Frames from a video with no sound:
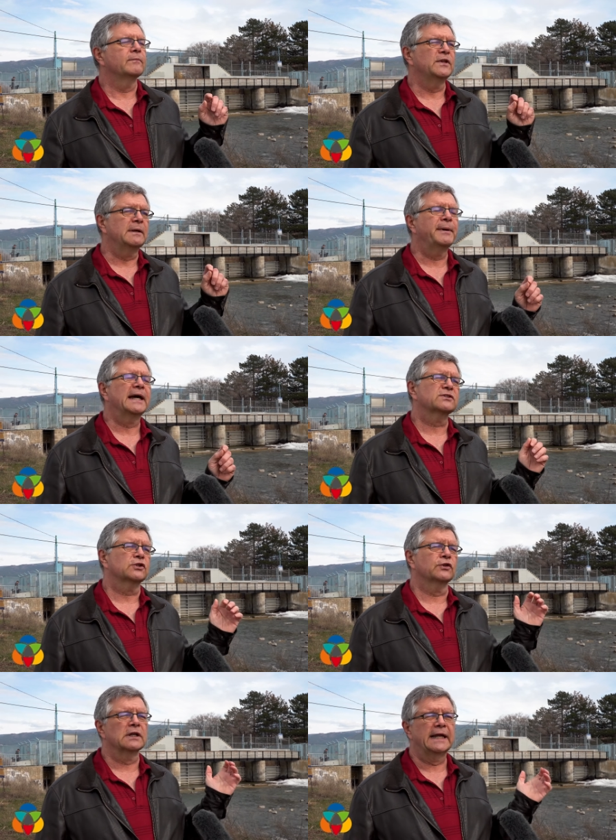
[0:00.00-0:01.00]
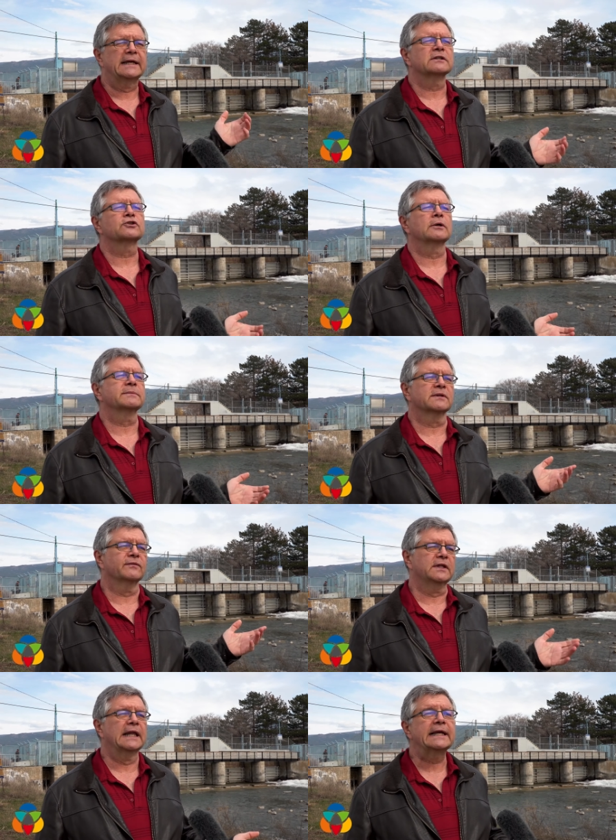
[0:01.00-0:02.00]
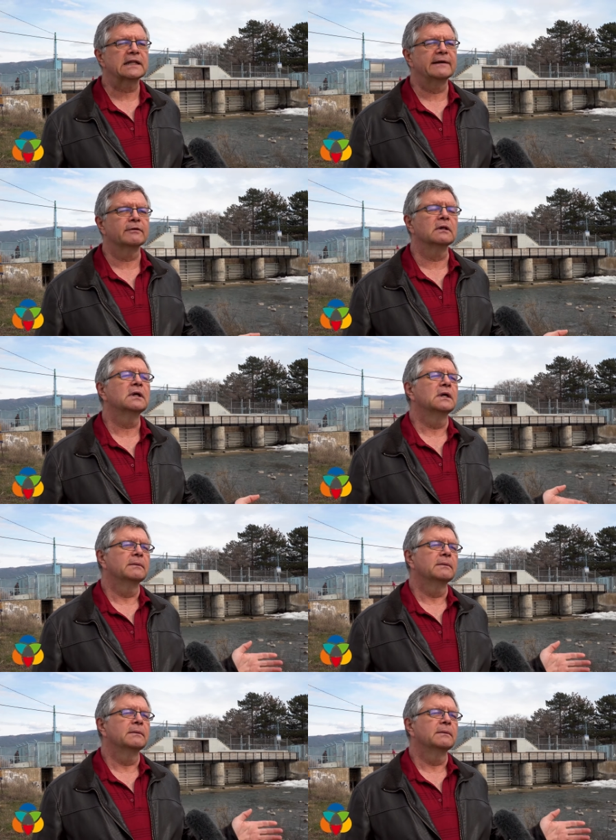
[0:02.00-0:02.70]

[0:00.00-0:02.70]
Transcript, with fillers: the impacts to the lake in terms of the lake level